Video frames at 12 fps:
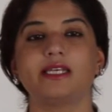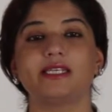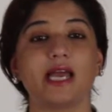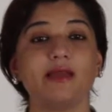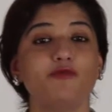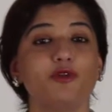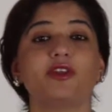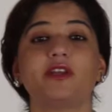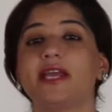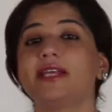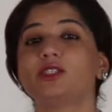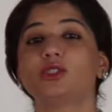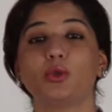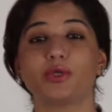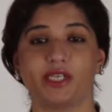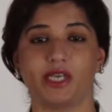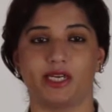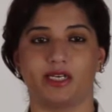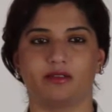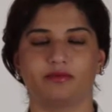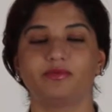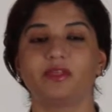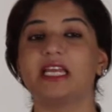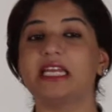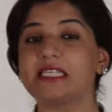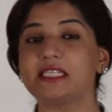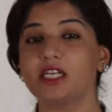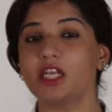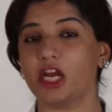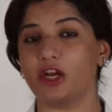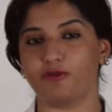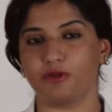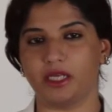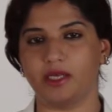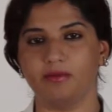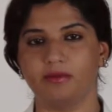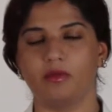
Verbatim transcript: Time for the next source hint. Listen carefully.